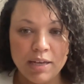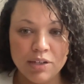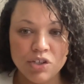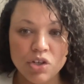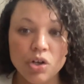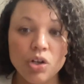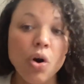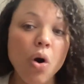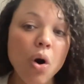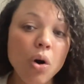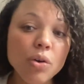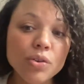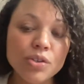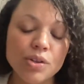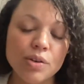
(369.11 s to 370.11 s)
It's going to
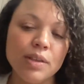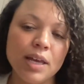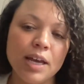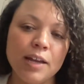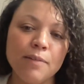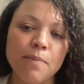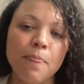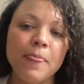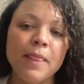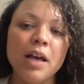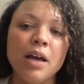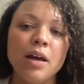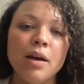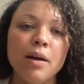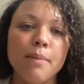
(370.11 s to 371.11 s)
also then
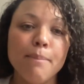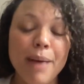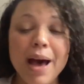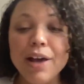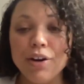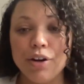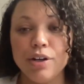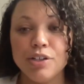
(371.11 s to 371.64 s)
matter.